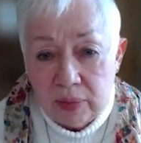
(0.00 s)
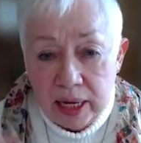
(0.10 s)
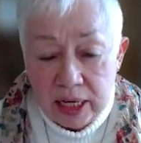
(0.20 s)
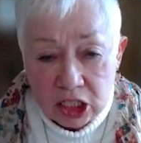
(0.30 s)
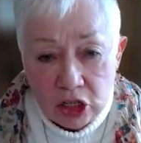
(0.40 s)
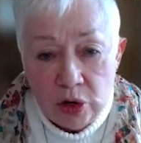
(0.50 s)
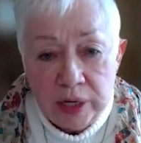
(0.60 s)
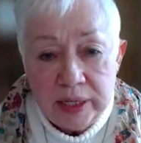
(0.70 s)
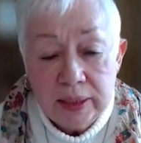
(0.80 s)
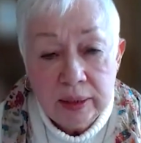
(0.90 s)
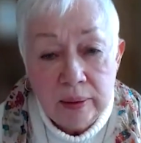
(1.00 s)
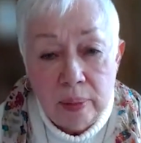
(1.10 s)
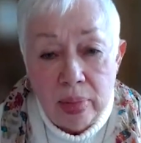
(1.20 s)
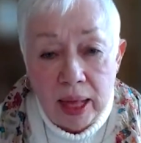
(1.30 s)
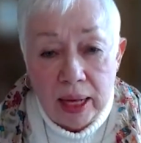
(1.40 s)
is good.
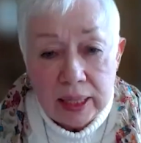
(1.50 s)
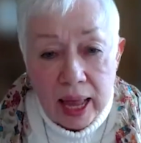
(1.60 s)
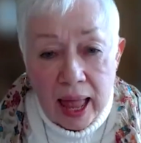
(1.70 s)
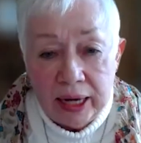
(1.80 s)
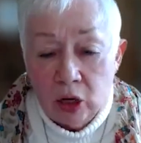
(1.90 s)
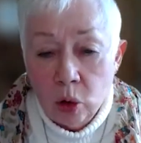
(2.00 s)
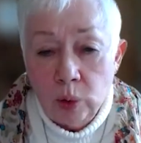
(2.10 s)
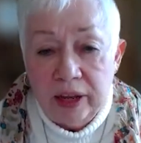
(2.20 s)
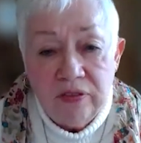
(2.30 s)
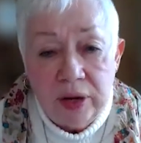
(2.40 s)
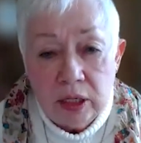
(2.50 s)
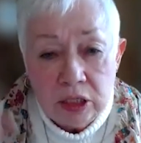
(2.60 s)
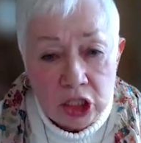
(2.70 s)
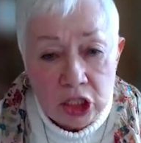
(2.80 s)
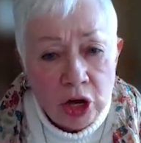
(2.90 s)
And it only
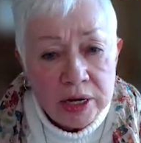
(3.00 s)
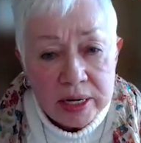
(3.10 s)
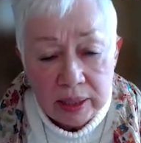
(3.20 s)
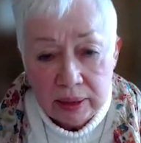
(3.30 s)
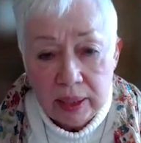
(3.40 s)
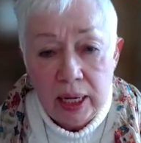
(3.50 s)
feels good